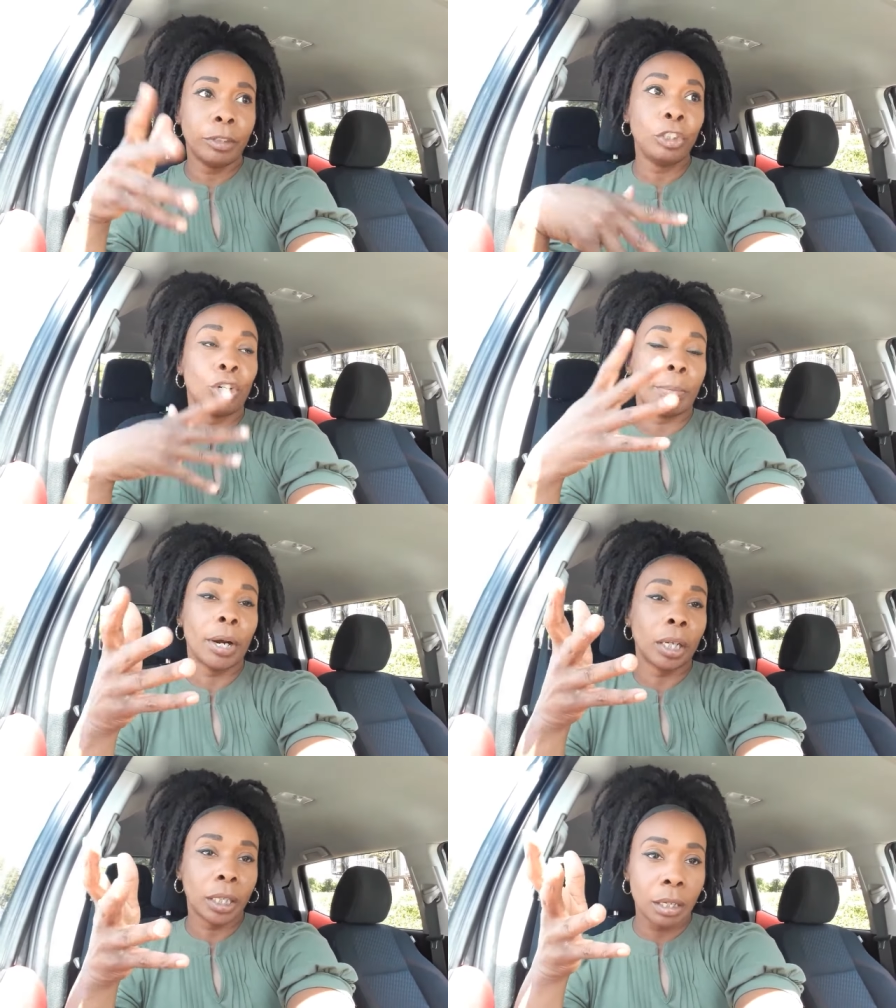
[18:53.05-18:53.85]
you know,
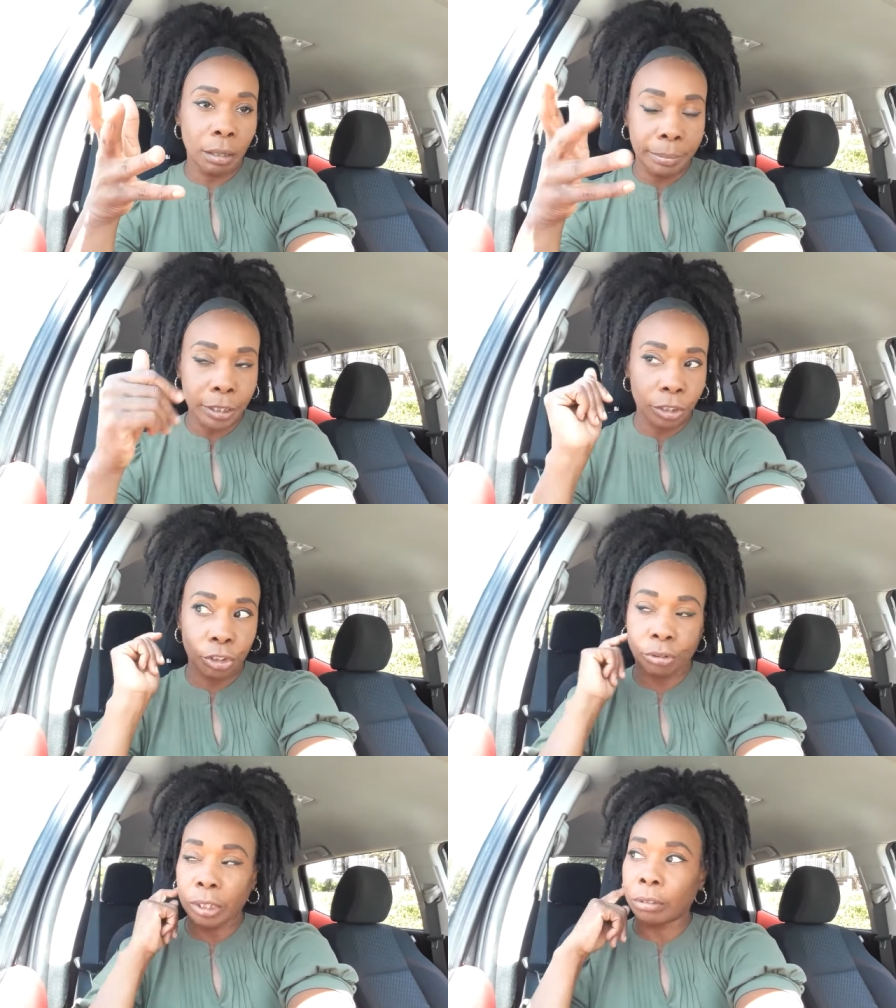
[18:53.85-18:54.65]
parking on a busy
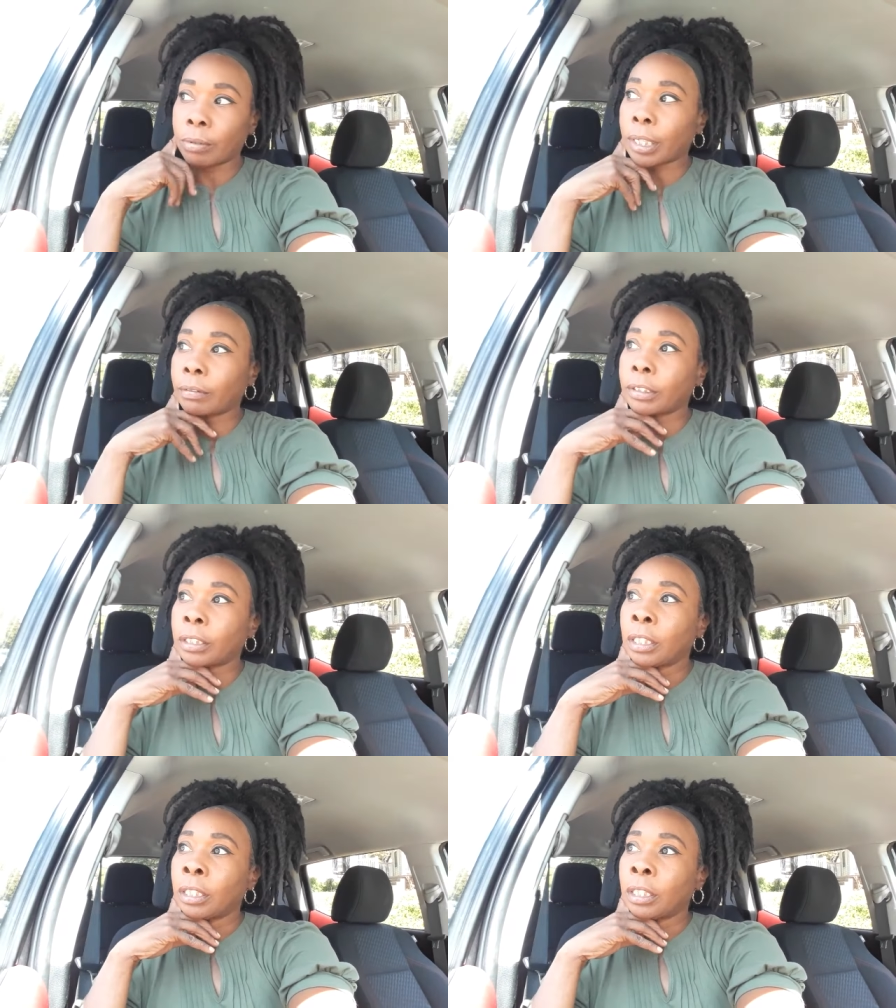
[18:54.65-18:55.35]
street or whatever.